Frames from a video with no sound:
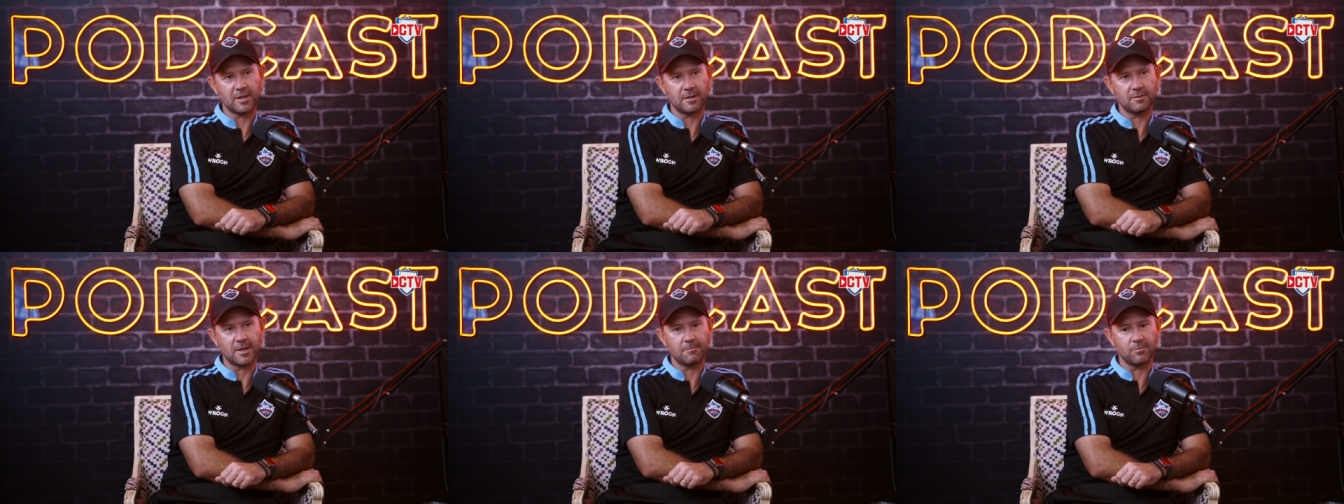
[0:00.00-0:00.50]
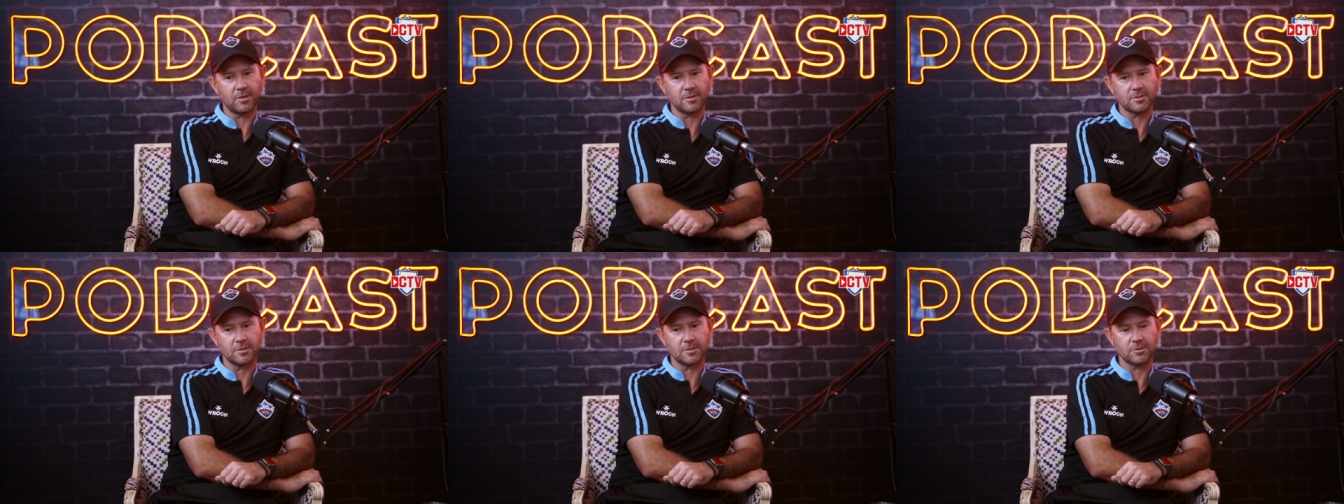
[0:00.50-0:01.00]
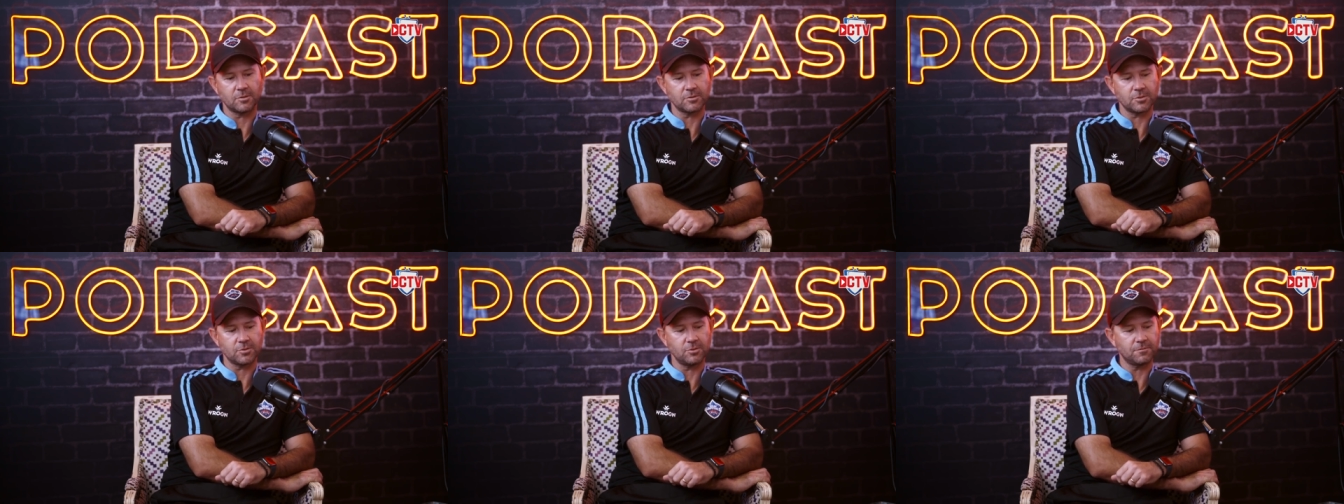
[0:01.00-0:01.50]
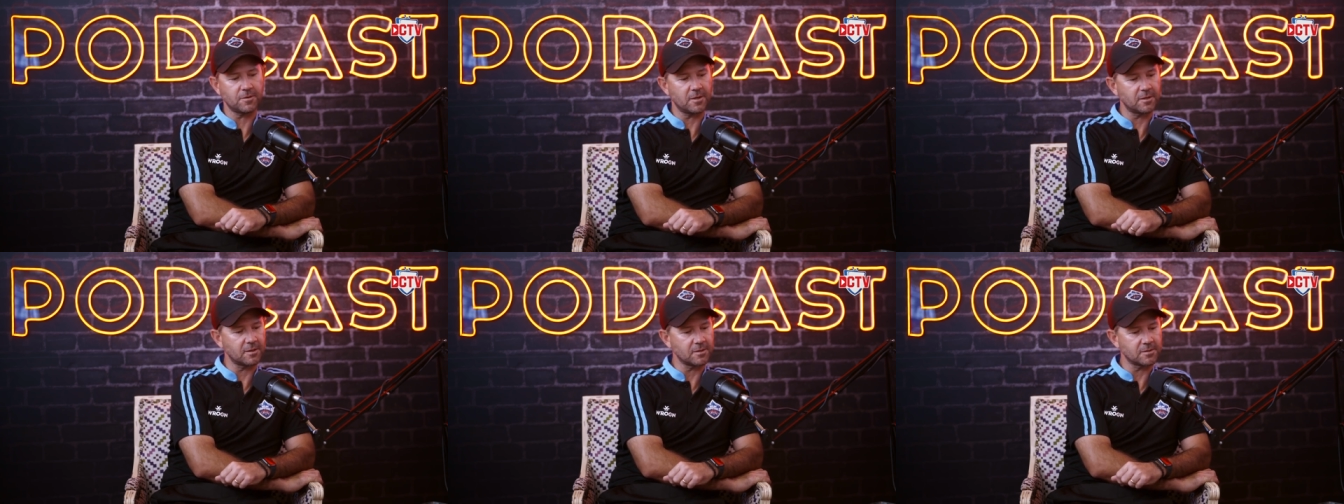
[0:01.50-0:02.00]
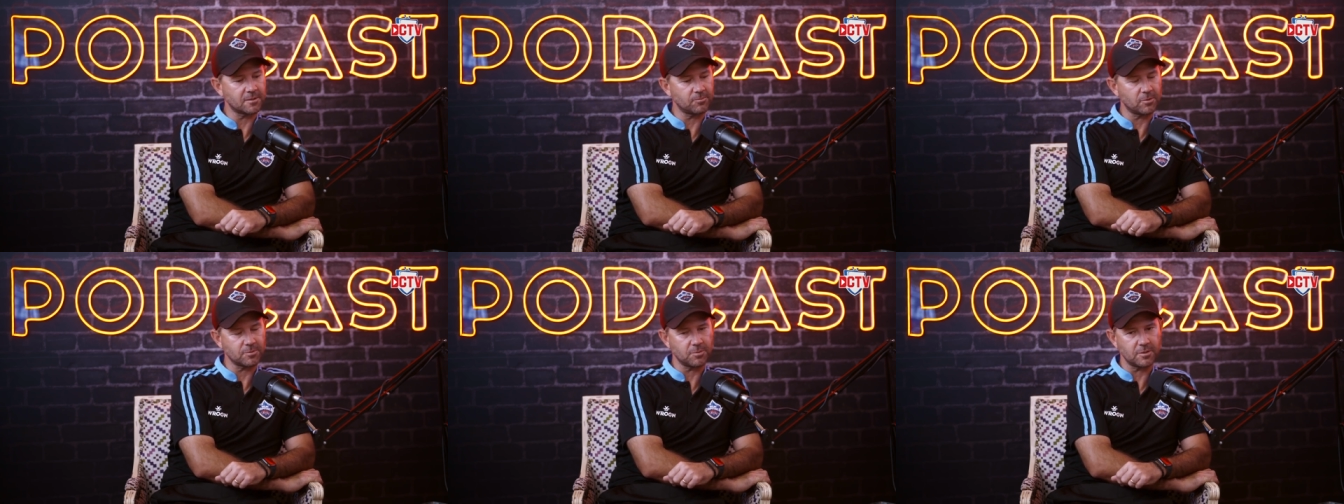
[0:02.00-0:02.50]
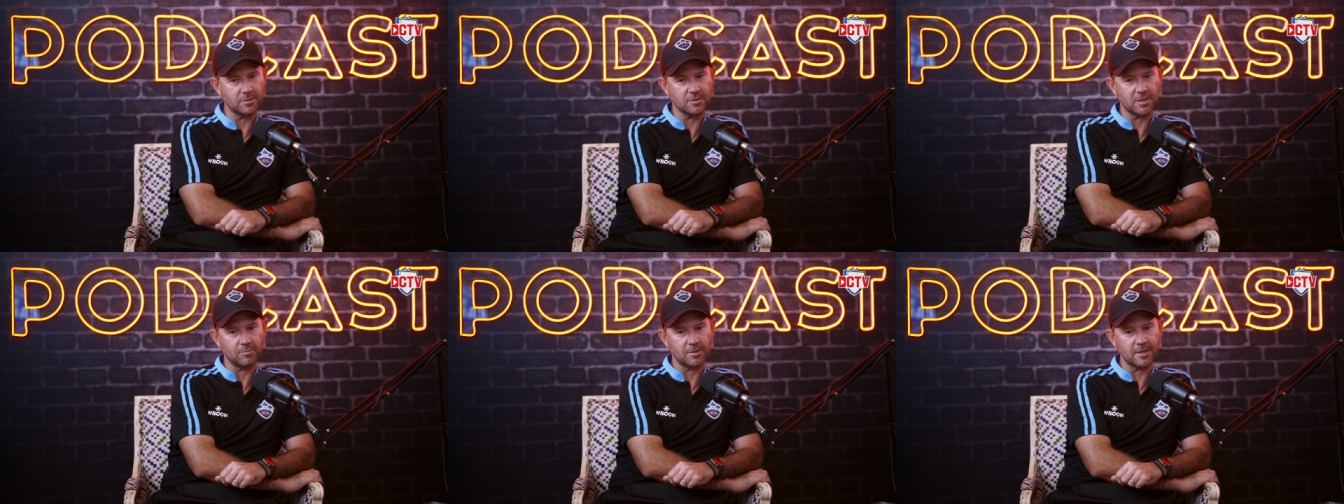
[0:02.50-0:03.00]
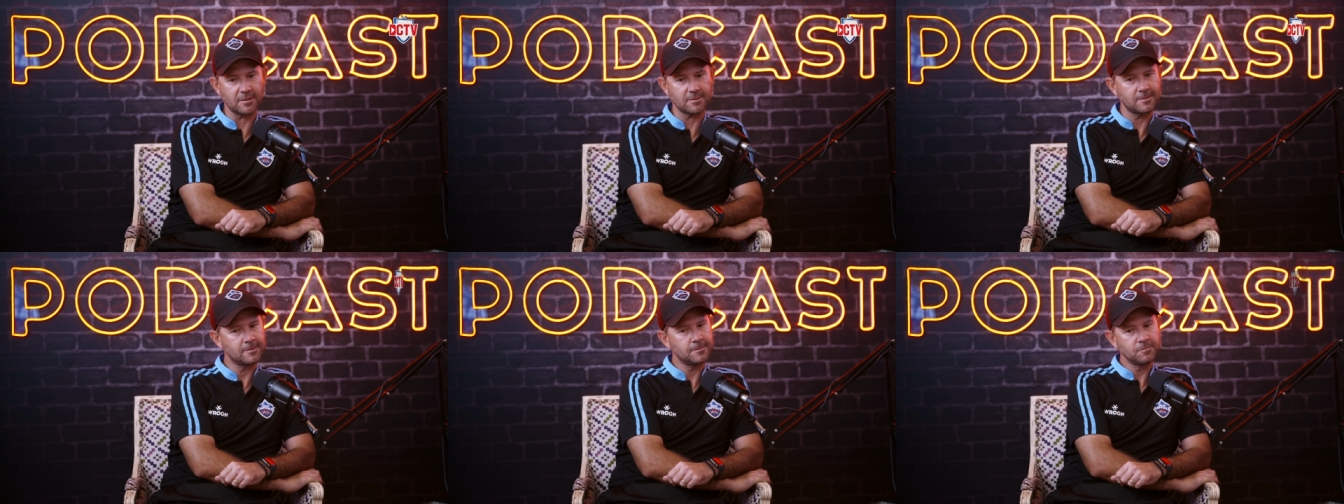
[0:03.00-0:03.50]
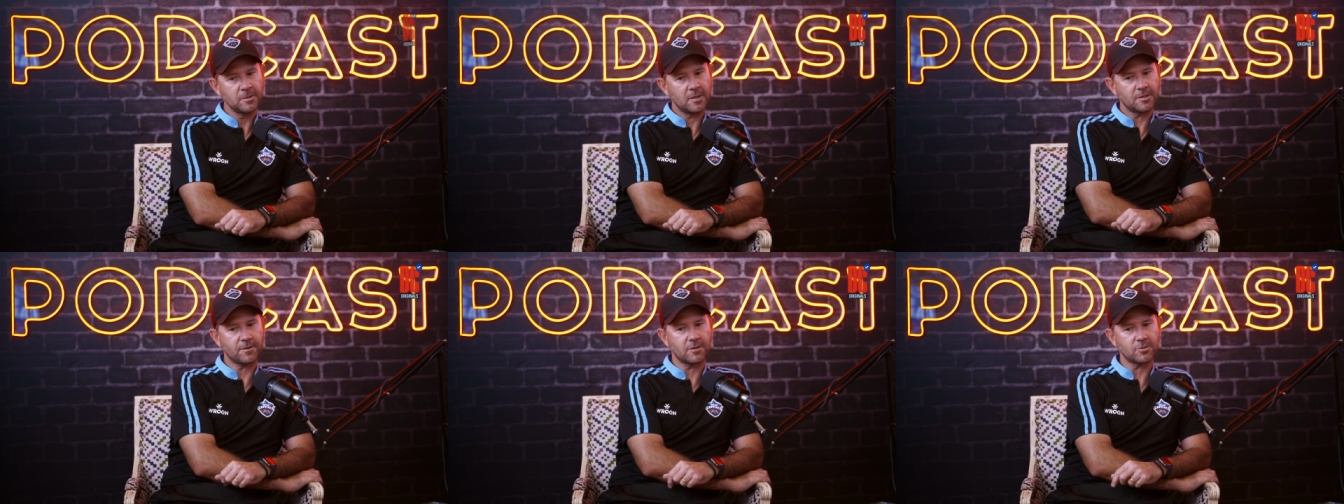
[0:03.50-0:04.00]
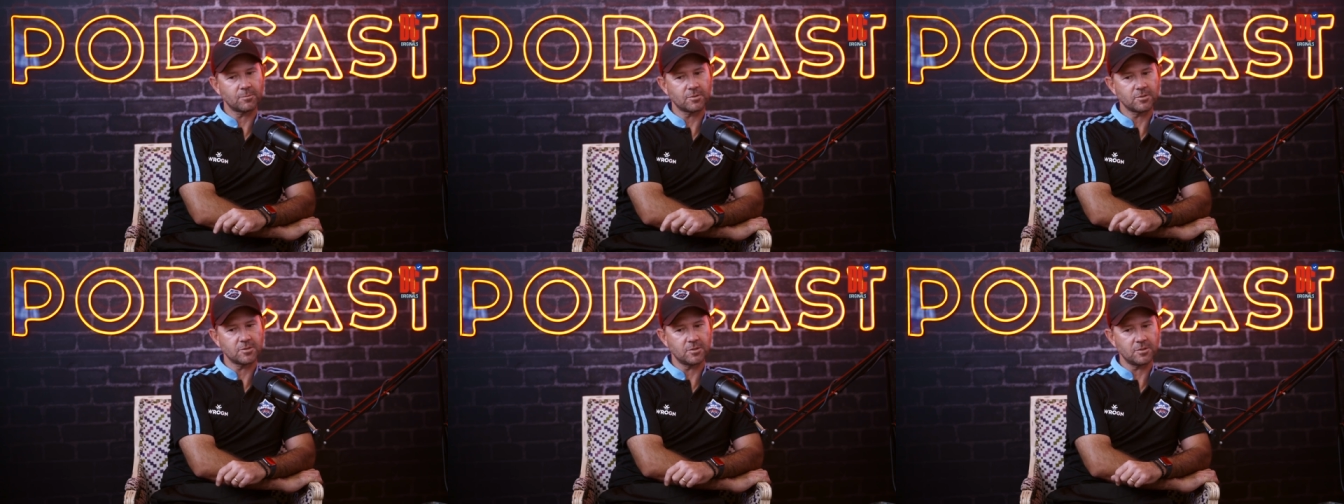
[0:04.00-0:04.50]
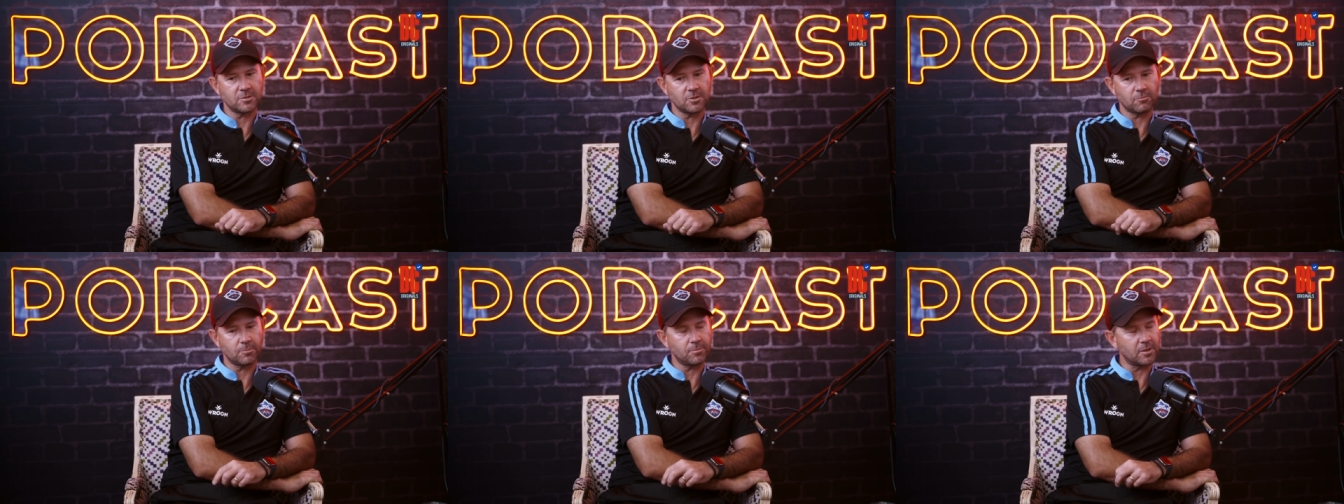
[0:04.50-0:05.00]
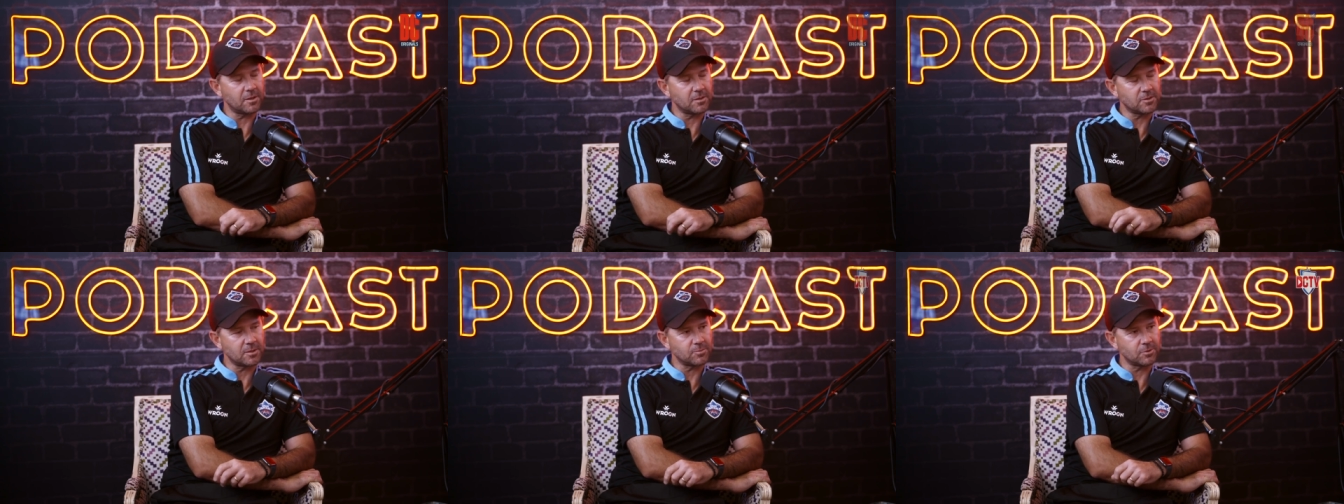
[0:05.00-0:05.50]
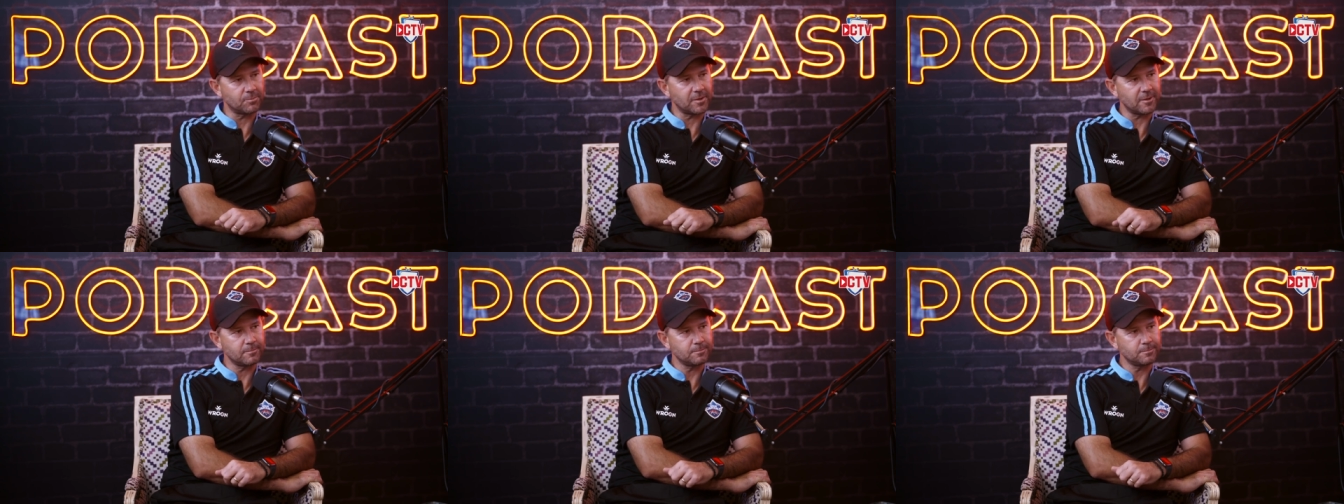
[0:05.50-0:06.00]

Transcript: And that means that it's not just you failing, it can sometimes be the team. And that, as far as I'm concerned, is not what being in a team's all about.